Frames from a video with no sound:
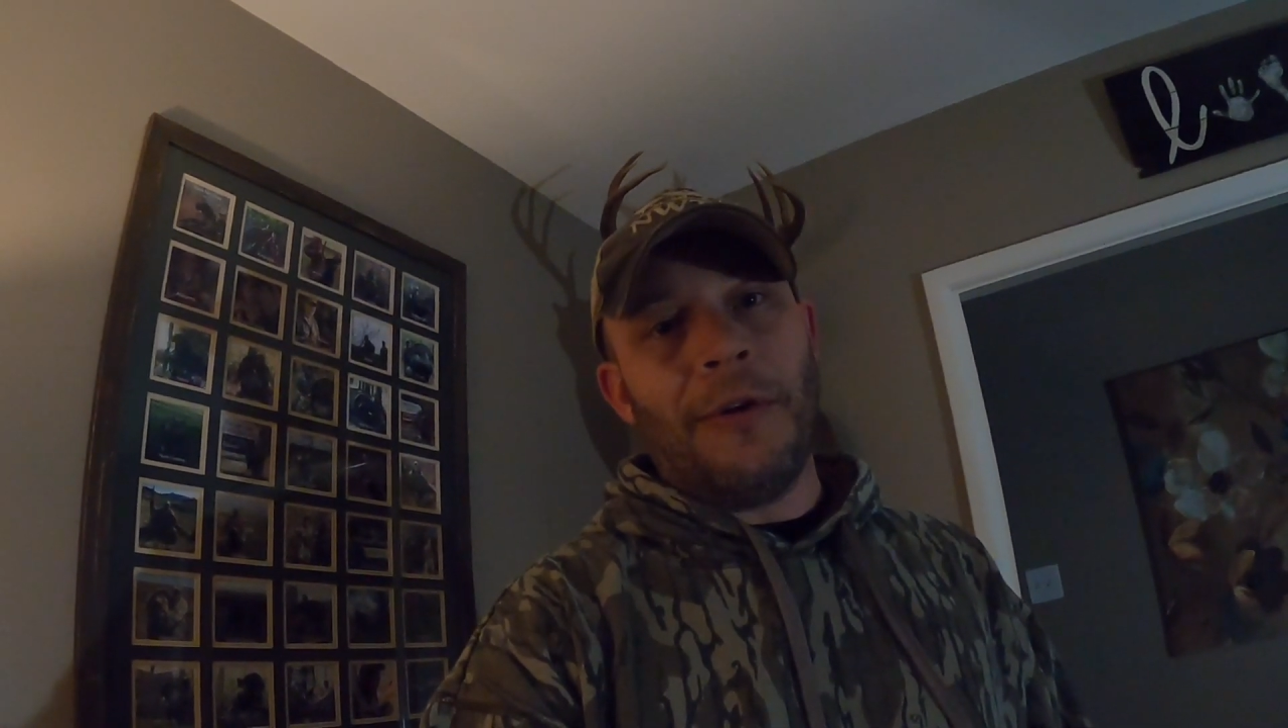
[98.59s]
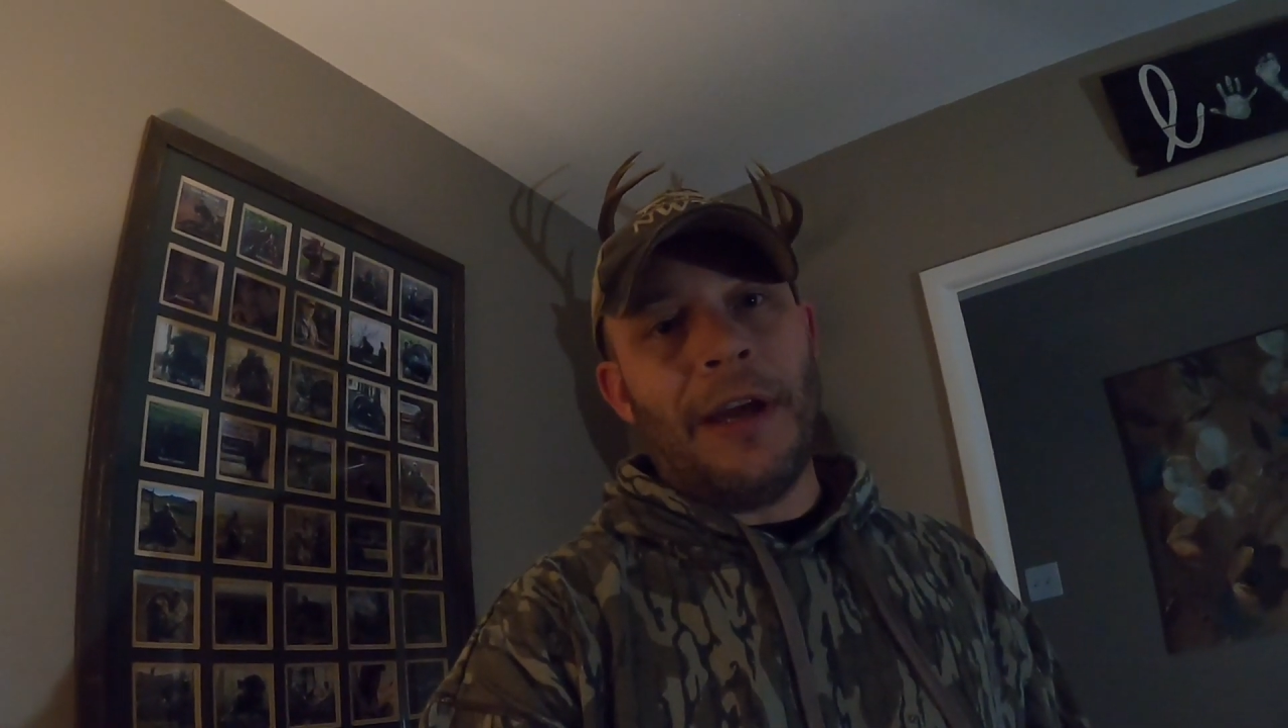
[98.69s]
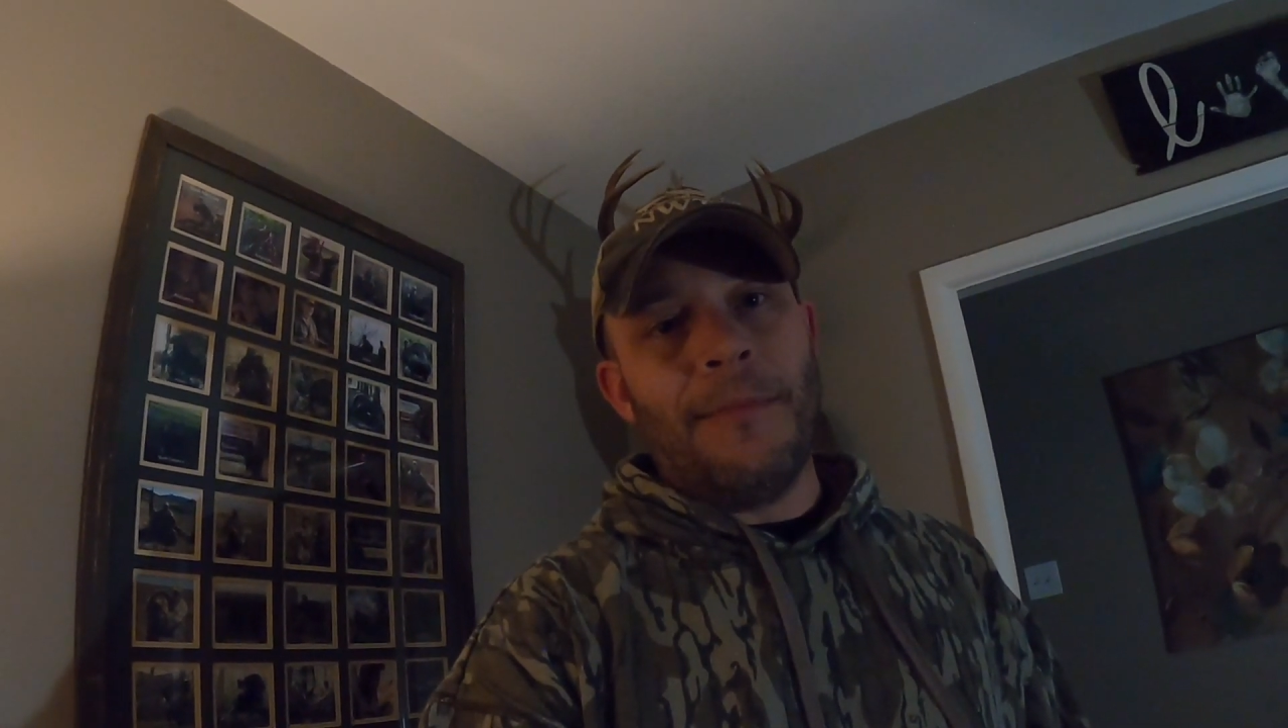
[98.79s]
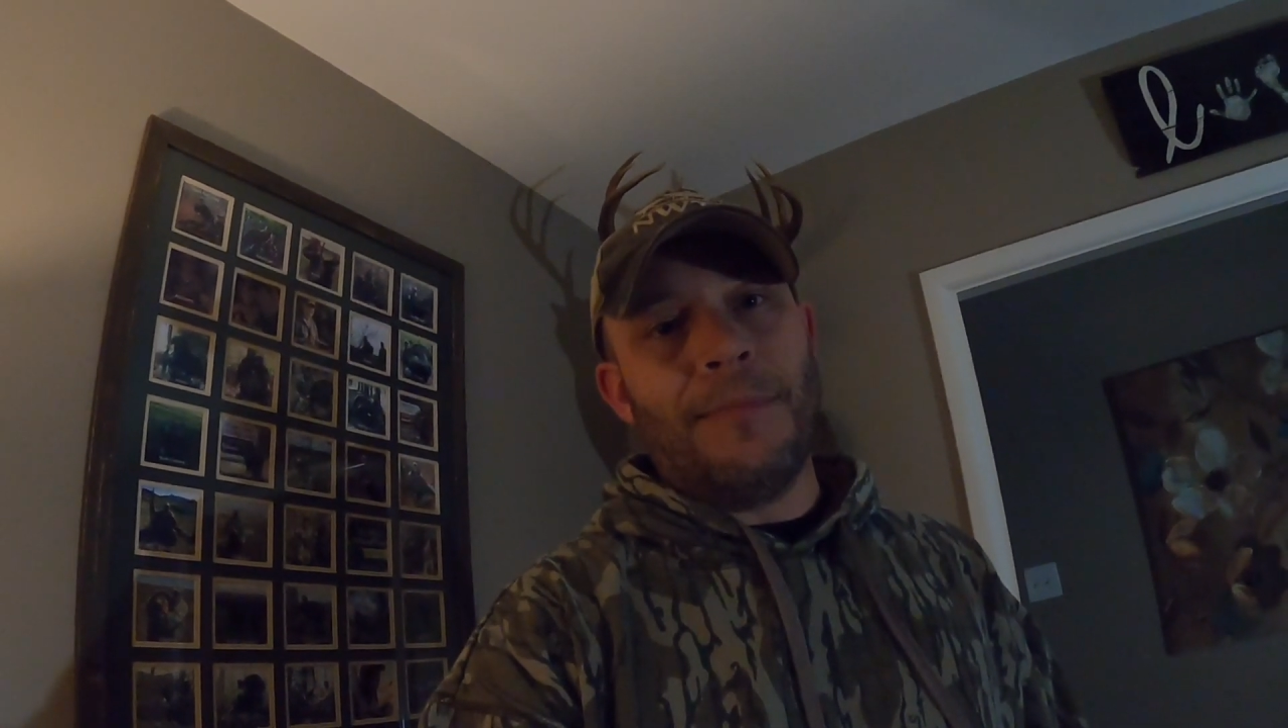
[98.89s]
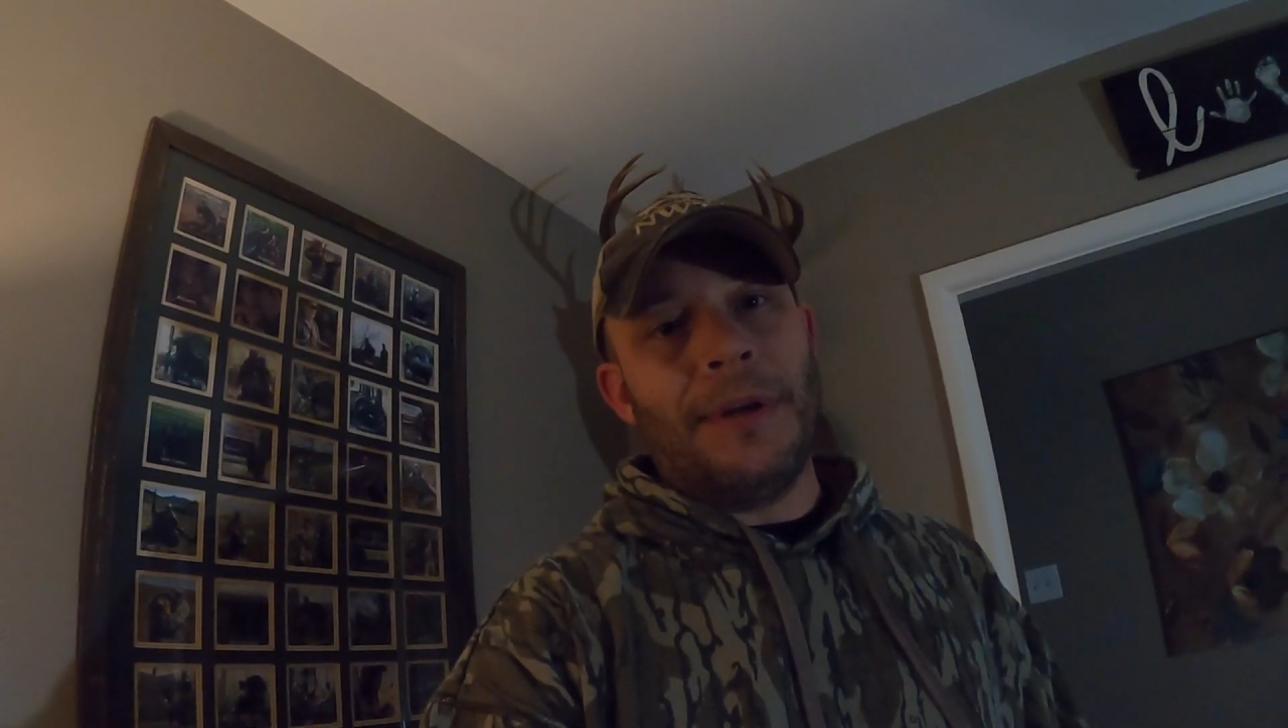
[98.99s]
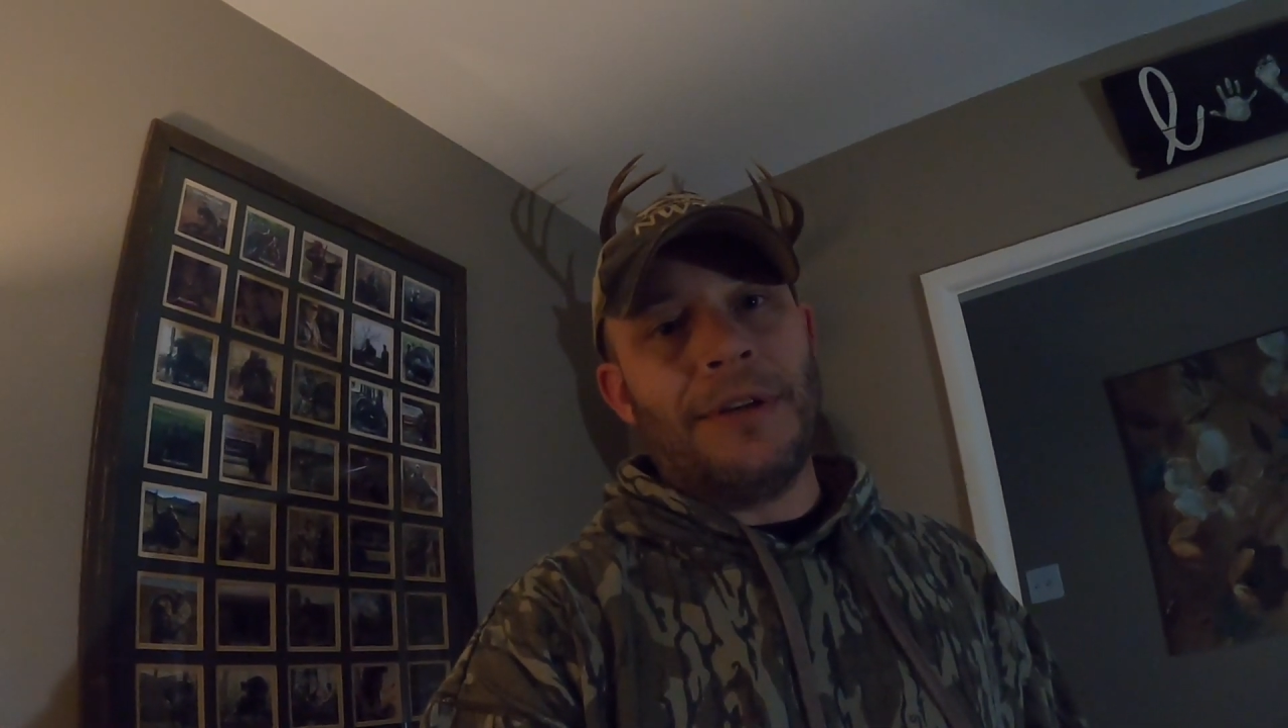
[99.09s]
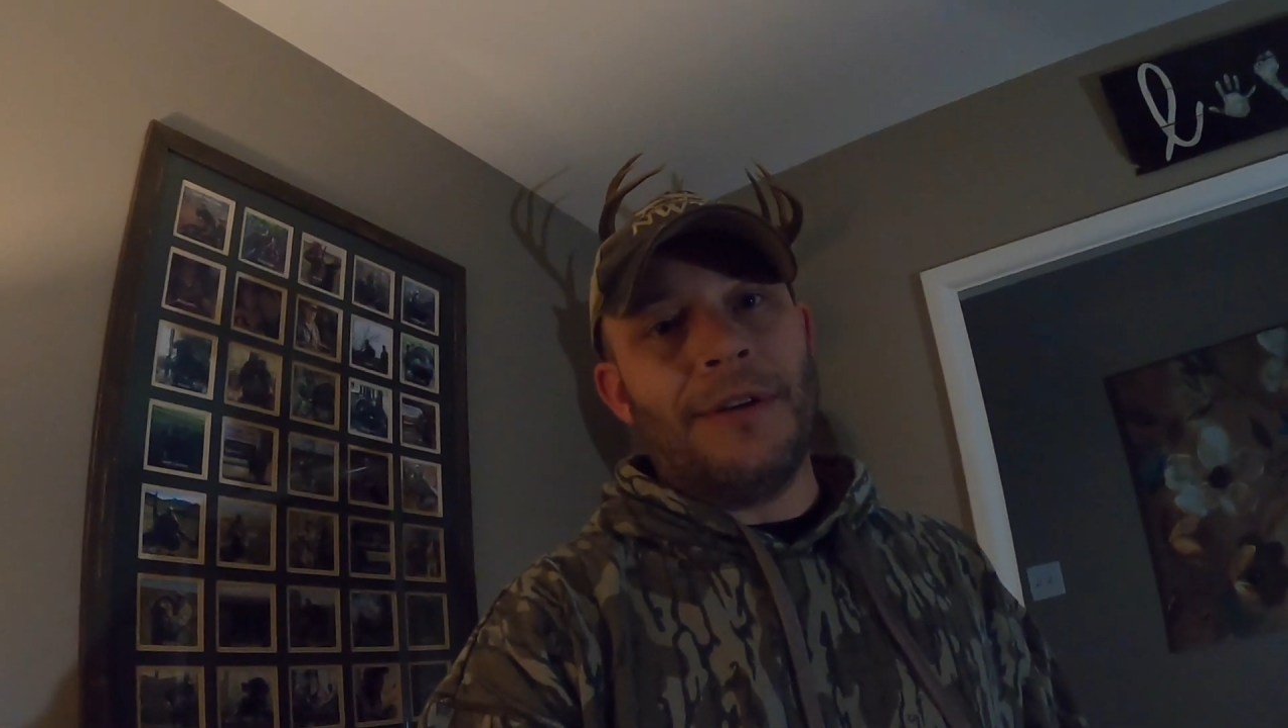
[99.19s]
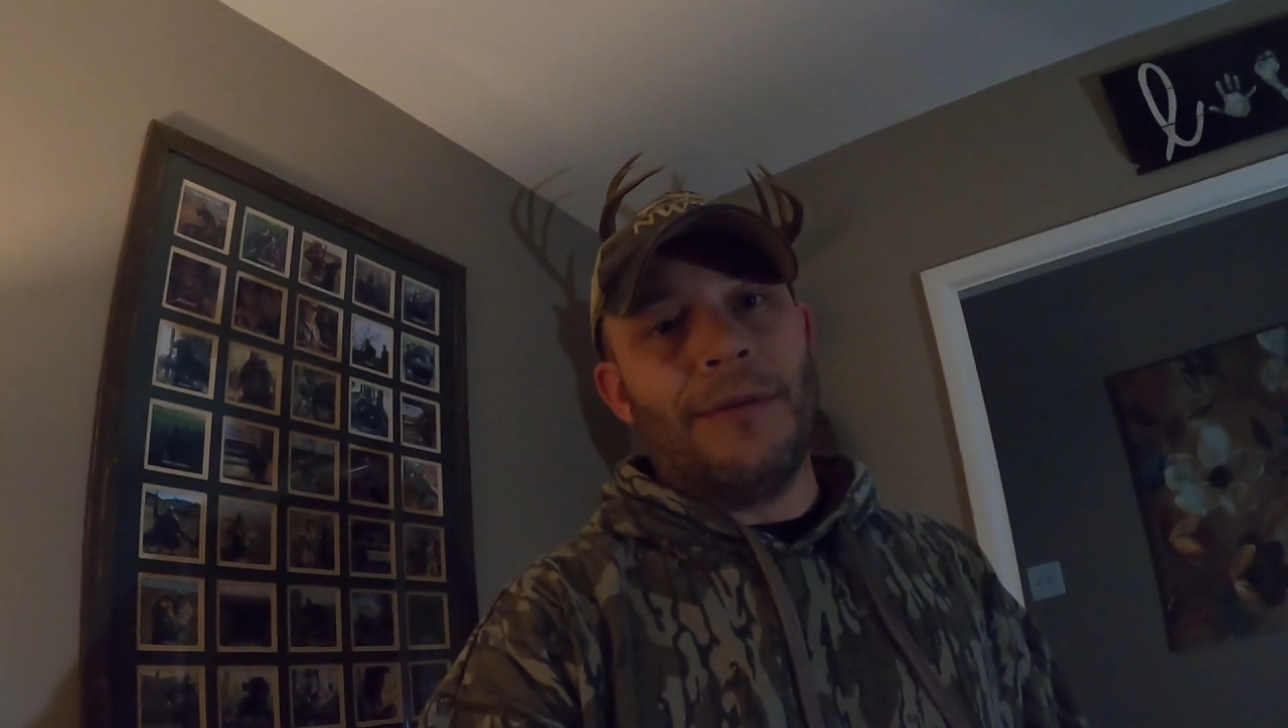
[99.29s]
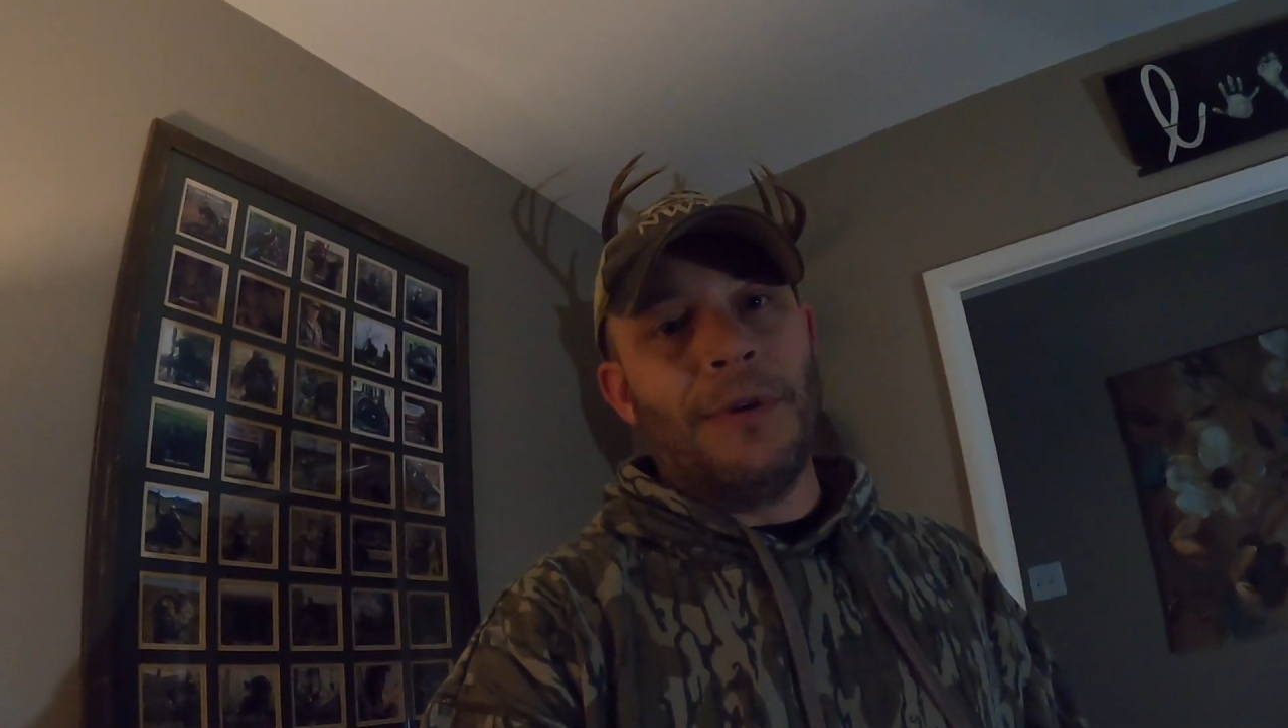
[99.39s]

cam picture,